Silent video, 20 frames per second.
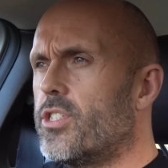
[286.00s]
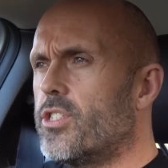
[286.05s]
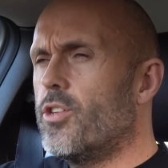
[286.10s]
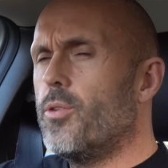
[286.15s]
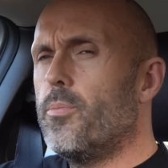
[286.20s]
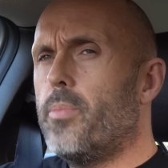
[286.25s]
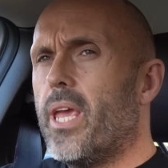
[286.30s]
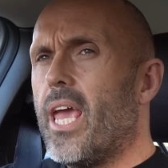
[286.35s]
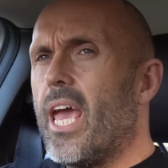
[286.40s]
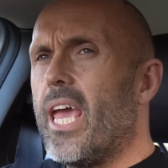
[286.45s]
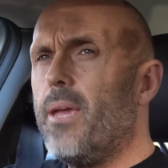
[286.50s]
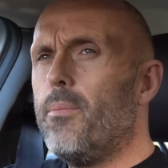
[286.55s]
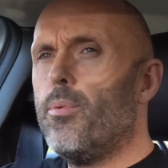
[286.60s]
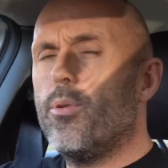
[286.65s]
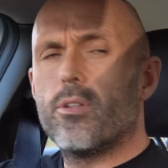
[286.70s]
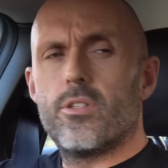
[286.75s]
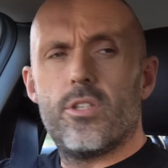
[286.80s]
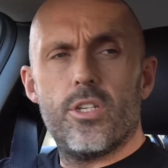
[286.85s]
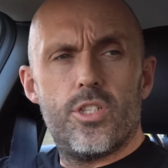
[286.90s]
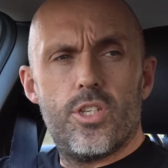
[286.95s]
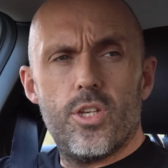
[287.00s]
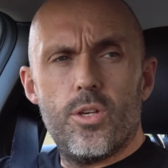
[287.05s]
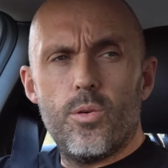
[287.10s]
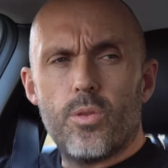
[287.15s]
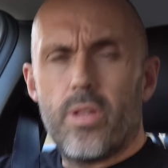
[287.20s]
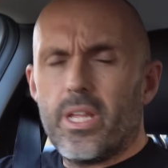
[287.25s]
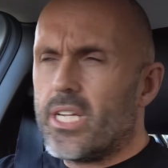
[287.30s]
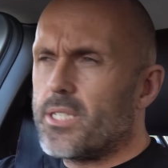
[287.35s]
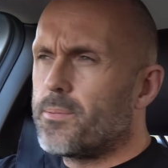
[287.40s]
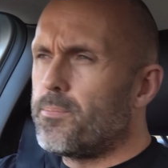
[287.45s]
To be able to
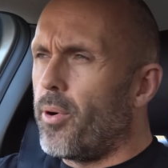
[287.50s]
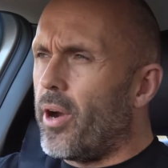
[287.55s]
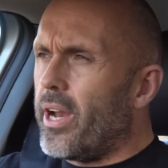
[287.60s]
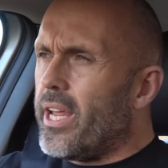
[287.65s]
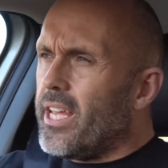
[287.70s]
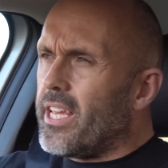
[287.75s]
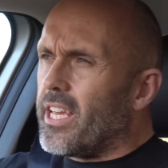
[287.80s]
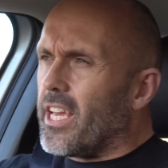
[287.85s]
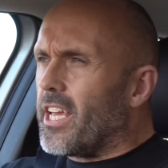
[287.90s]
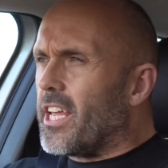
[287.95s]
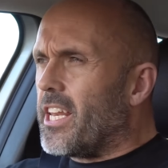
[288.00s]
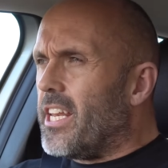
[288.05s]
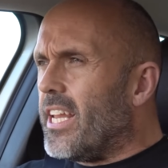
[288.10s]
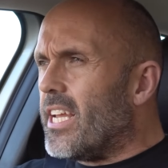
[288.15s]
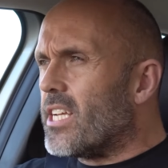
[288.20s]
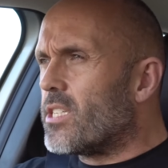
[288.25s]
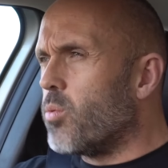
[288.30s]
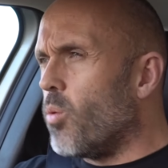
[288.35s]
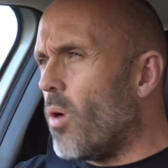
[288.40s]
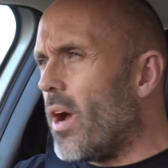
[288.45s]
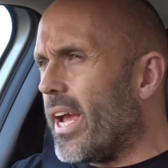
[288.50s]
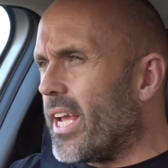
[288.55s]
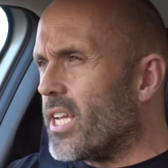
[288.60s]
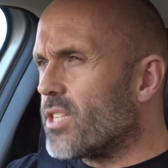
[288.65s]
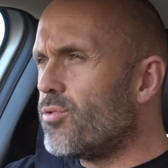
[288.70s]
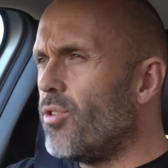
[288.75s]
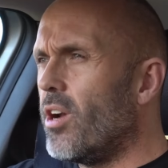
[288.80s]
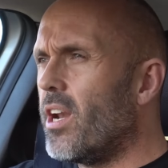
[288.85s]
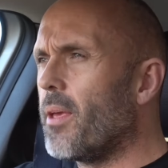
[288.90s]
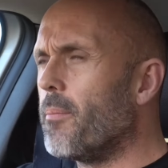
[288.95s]
do this braking in this way,
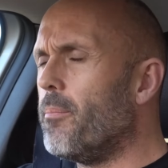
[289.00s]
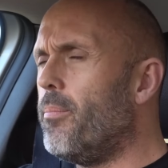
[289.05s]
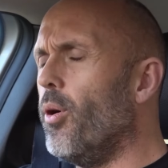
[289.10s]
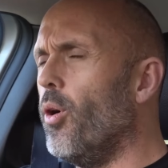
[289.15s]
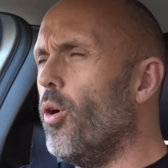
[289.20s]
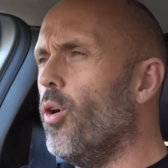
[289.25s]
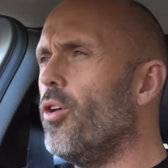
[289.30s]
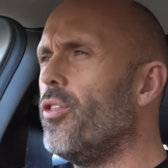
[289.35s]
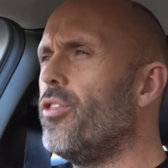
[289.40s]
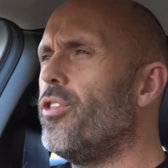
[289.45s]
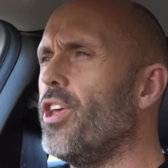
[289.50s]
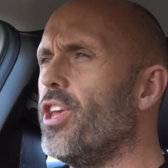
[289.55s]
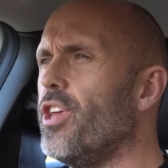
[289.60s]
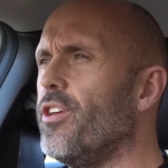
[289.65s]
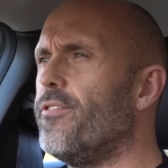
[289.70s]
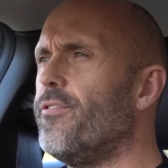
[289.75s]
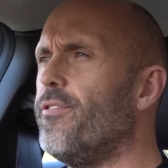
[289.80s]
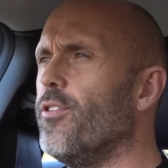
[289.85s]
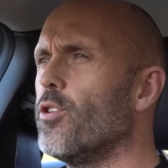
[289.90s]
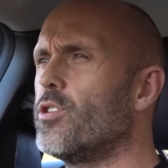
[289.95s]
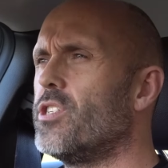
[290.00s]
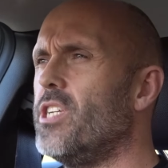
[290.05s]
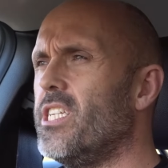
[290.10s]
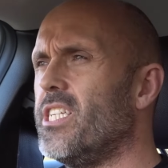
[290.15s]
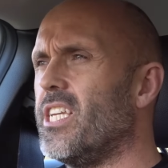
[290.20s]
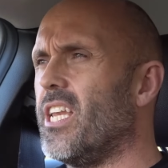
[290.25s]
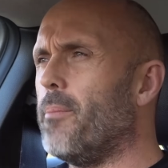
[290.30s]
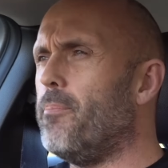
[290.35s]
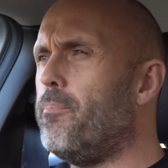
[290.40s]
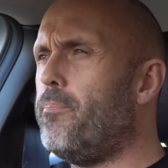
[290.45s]
it's really important that your foot
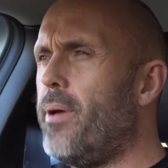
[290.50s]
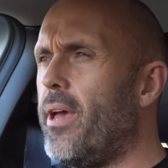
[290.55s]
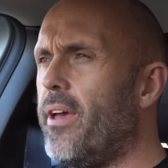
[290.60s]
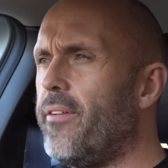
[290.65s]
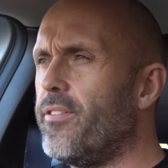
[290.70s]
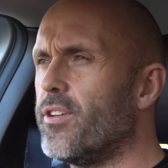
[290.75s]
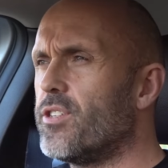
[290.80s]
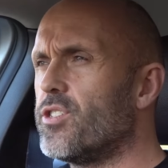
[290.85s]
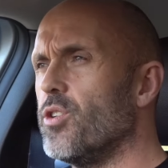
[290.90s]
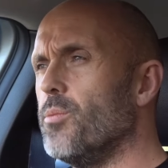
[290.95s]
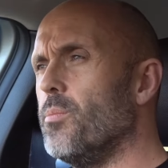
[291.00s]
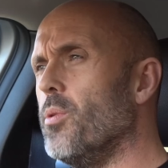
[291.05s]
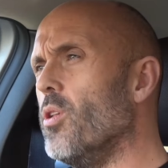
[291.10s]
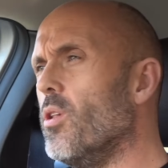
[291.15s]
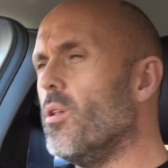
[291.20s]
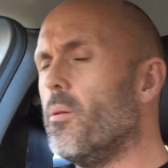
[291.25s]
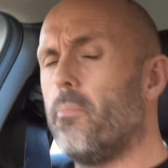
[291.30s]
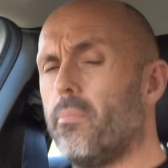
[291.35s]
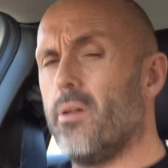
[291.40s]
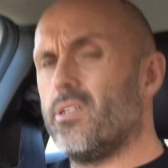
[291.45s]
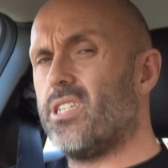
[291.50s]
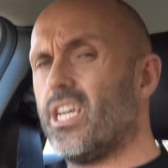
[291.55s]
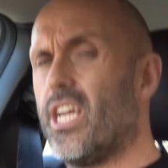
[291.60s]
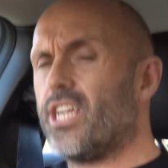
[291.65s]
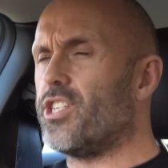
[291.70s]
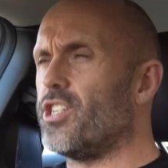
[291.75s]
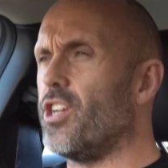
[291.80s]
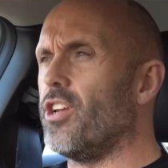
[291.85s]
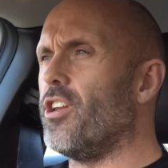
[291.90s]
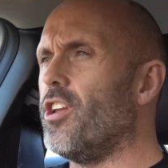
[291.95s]
is in a pivotable
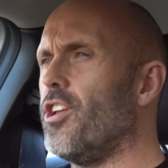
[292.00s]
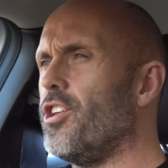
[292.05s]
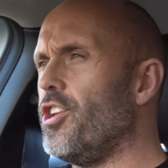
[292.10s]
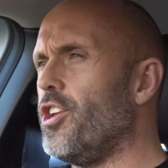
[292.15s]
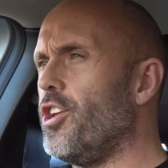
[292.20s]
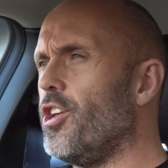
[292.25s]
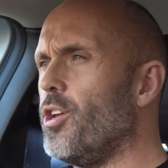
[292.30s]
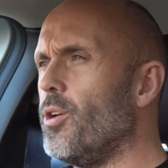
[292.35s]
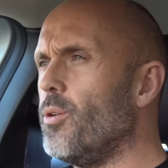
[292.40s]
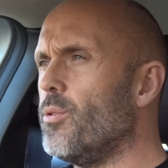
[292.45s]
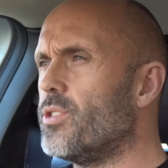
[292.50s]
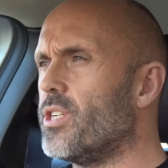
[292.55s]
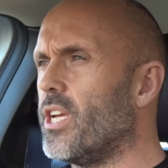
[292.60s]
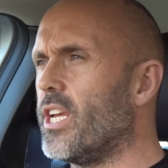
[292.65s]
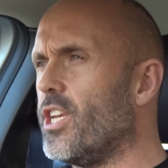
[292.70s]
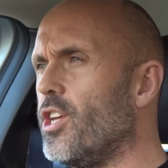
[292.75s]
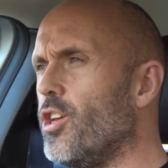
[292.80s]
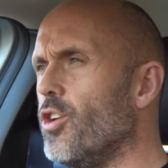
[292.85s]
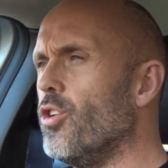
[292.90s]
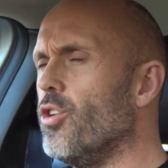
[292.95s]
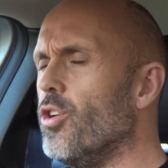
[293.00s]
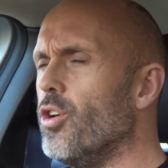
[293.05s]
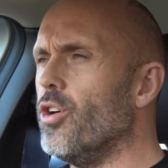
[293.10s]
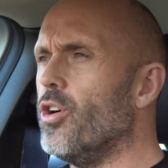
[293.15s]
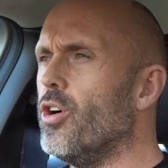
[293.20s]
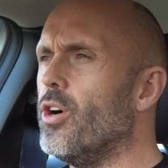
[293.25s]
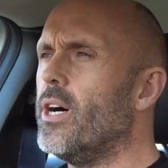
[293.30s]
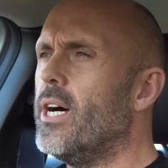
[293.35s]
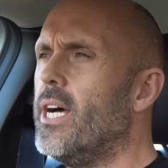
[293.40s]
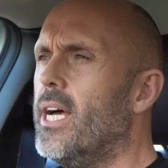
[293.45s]
position and you're using
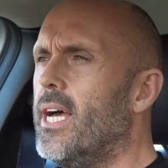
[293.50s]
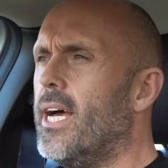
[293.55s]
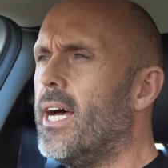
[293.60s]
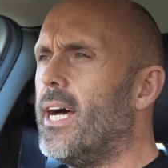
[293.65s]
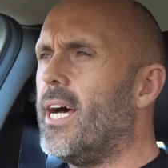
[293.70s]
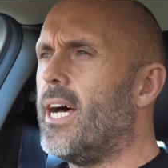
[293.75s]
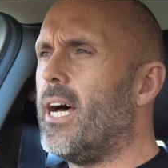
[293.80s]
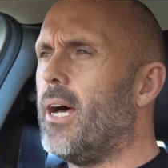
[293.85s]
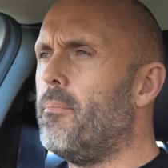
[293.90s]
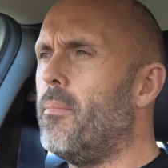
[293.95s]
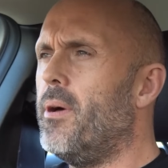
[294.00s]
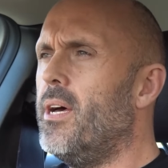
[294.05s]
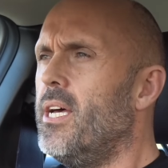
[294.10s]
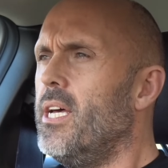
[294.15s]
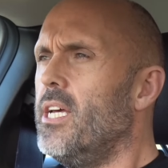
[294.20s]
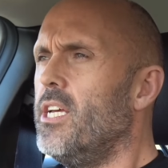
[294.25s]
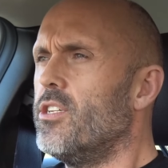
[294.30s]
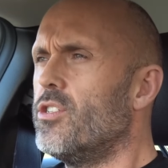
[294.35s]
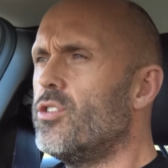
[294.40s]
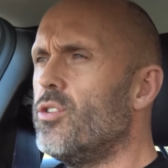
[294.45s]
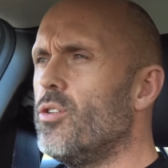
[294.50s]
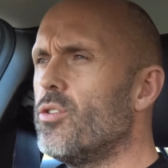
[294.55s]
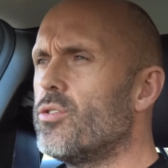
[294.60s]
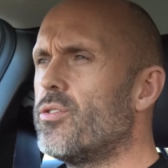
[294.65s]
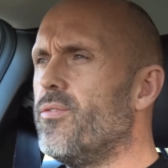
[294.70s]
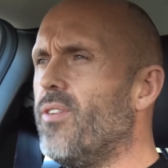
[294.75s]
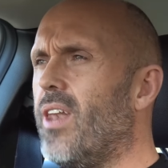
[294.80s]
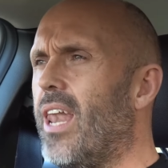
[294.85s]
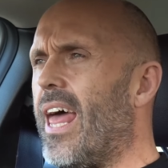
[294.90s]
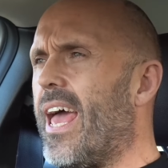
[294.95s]
your
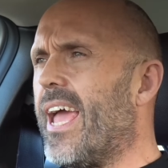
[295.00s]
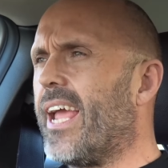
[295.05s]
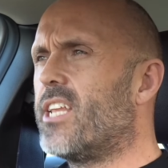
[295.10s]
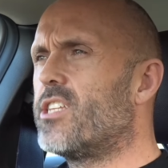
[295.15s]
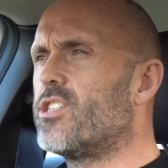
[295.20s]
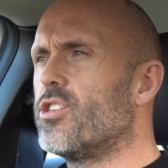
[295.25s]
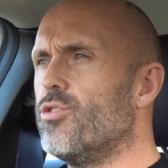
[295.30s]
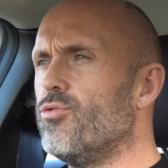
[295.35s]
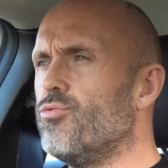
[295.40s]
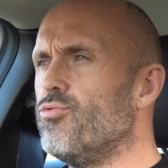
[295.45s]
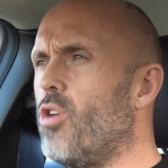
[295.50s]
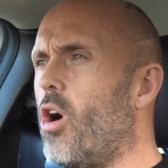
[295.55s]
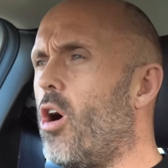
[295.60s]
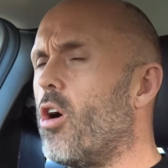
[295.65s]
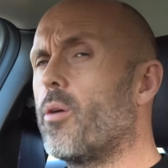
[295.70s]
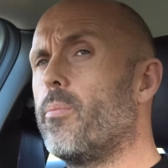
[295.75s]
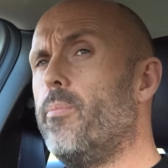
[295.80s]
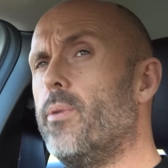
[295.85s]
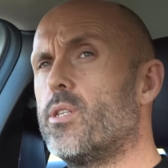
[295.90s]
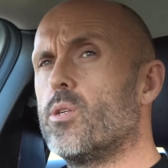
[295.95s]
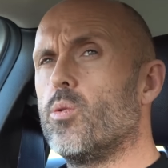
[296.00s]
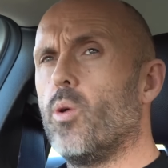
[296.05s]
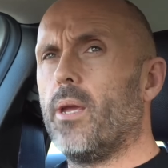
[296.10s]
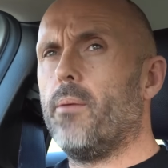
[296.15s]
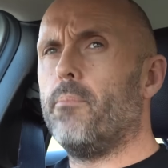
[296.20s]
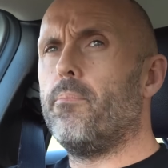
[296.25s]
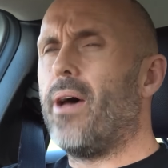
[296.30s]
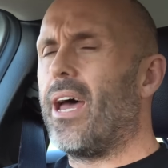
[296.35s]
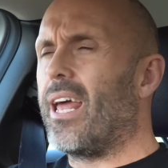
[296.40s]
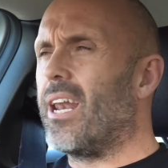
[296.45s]
sort of leg to rock
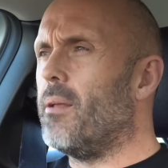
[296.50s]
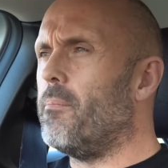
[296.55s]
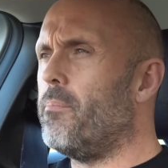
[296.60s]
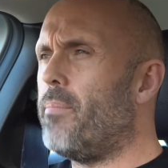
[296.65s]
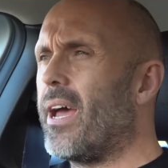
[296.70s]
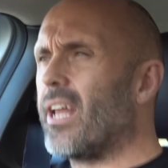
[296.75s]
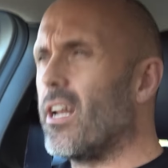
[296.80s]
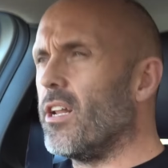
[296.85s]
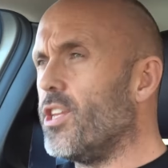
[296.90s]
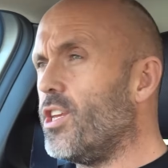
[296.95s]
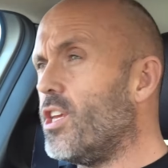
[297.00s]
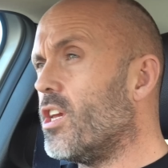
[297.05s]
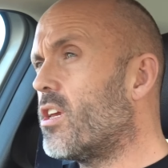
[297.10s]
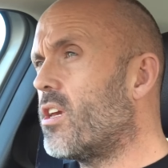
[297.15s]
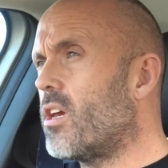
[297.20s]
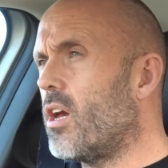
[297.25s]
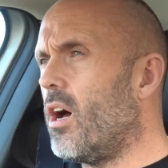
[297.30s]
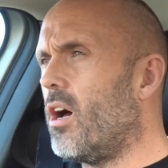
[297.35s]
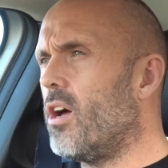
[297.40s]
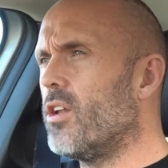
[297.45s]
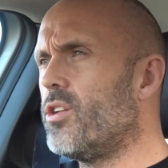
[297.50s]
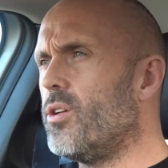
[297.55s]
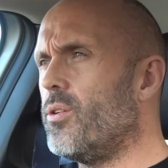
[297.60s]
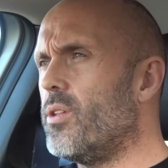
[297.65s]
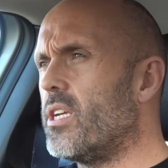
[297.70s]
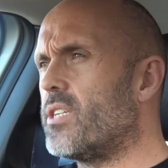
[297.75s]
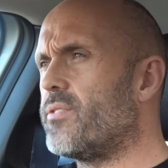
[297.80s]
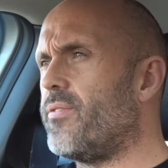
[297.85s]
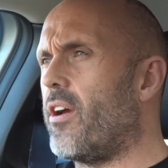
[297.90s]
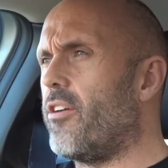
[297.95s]
between pedal and pedal. You can't do
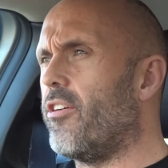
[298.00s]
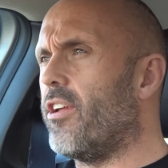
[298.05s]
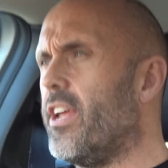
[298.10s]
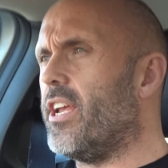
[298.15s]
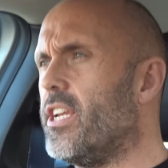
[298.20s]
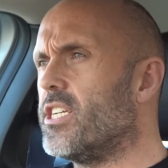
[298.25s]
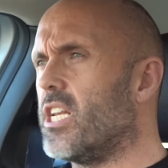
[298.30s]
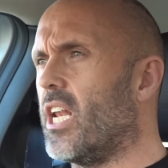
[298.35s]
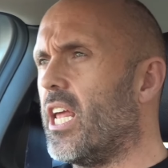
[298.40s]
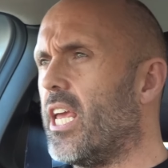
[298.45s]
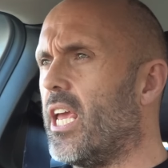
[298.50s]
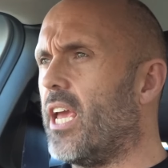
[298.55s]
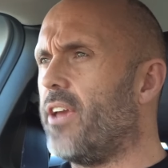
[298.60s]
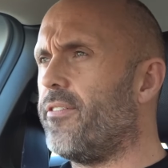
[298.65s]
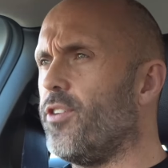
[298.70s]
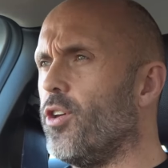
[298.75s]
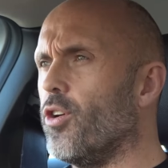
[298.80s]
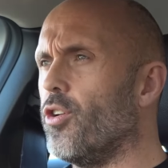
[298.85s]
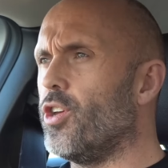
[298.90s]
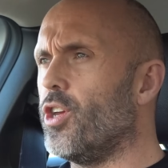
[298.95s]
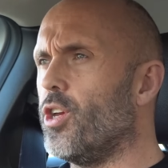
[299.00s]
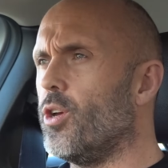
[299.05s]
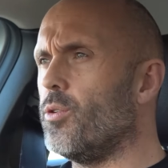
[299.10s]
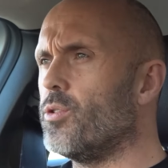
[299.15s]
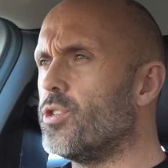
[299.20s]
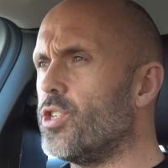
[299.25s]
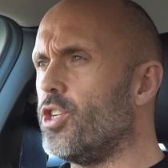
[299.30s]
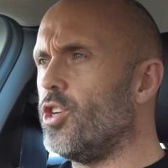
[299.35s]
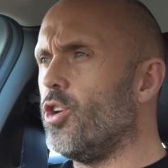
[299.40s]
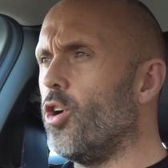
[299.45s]
this very easily if you're
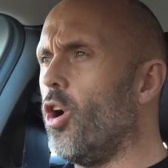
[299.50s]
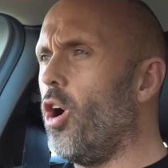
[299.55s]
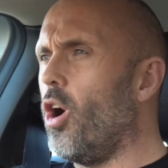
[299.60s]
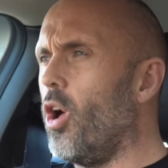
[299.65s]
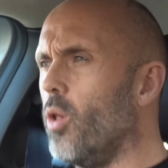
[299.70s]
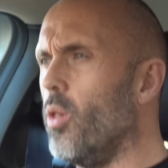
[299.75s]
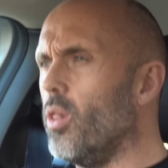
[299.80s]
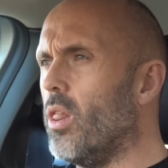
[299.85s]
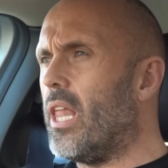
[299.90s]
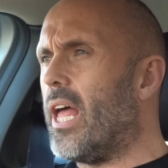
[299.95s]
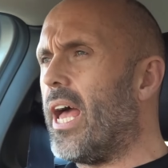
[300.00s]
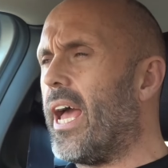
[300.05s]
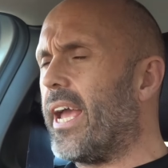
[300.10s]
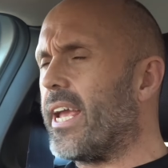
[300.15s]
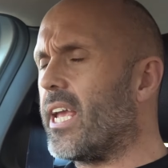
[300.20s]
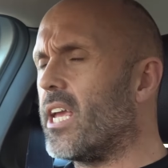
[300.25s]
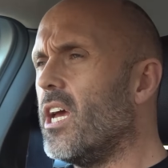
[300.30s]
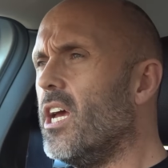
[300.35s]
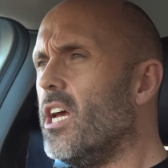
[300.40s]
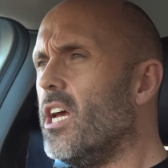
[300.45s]
using your whole leg.